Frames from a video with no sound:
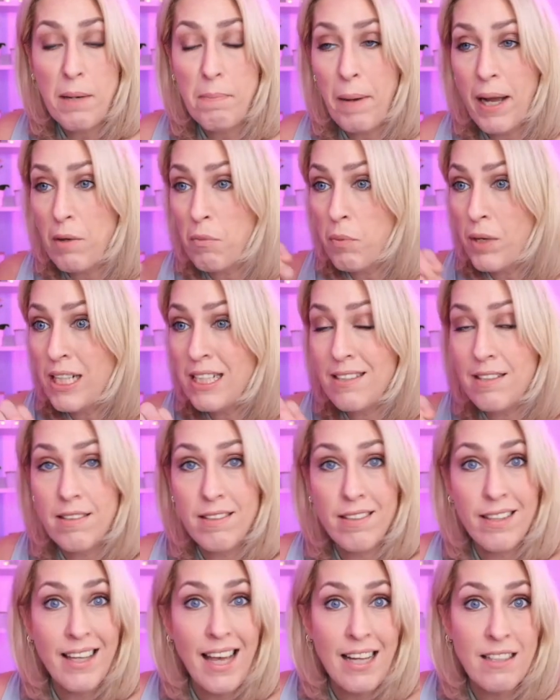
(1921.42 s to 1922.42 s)
by
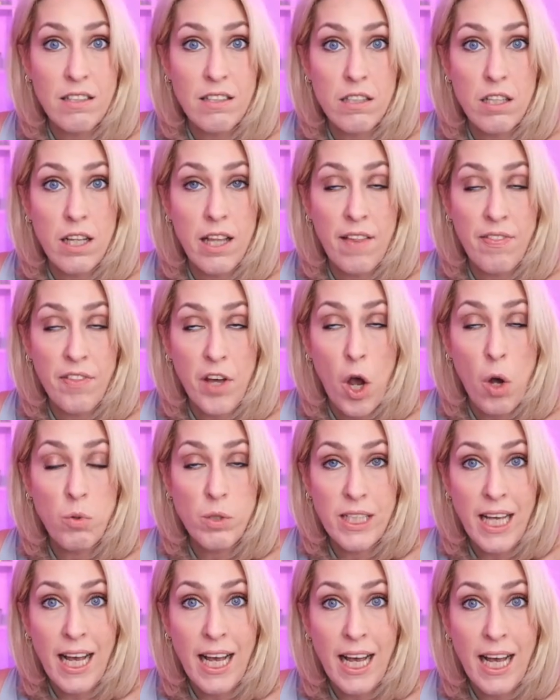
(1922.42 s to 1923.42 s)
witnesses and guests at the
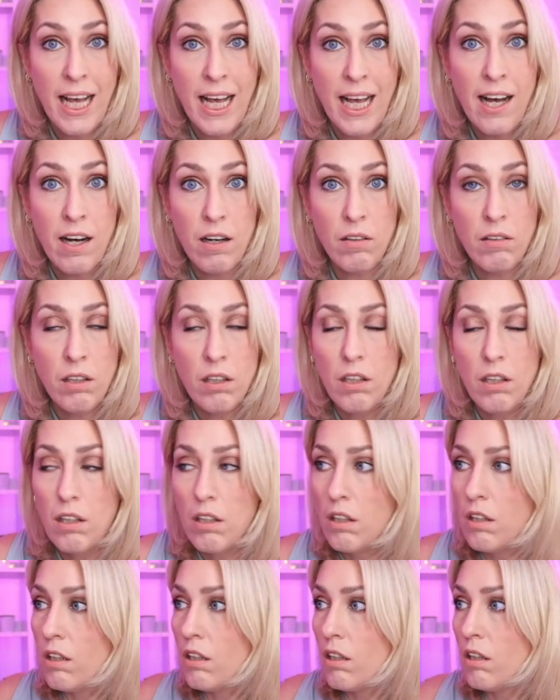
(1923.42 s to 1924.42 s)
hotel,
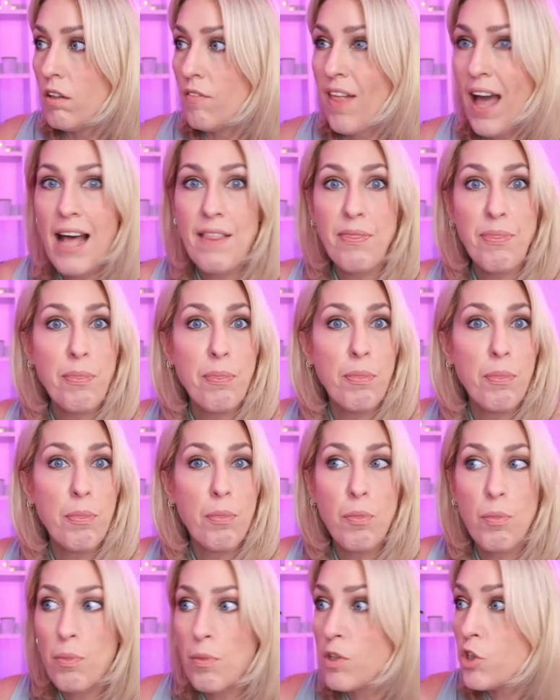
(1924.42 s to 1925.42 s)
that
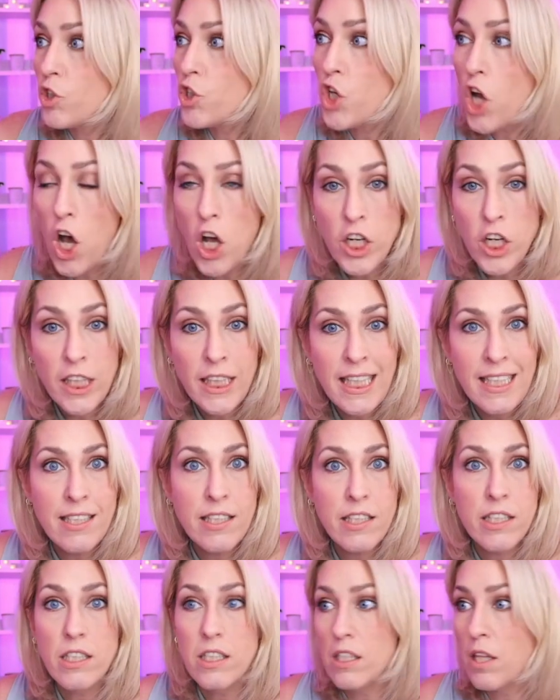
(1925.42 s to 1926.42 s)

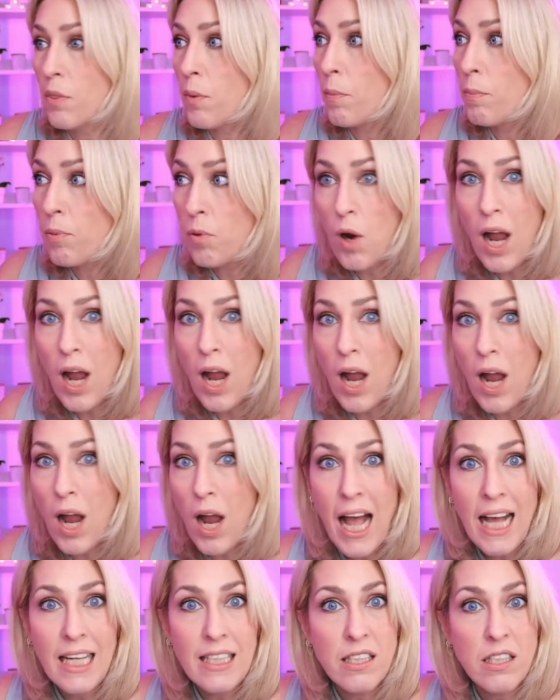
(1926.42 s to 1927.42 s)
journalists, the
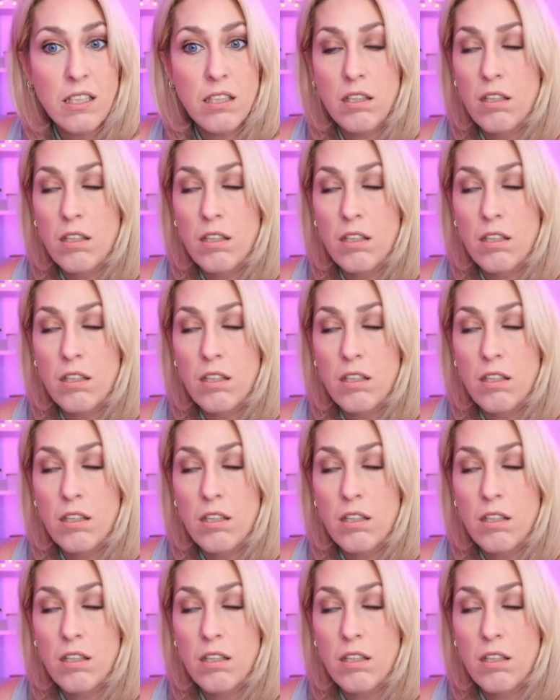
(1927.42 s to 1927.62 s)
press,